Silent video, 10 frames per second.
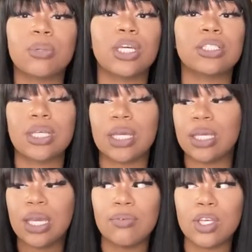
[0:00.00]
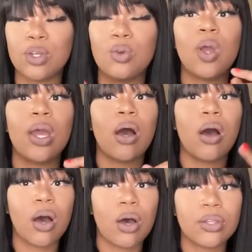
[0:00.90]
because they're giving you
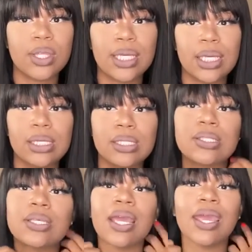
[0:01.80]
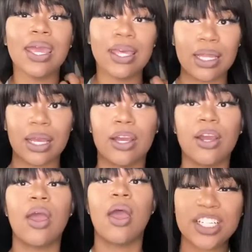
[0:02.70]
all the keys in there.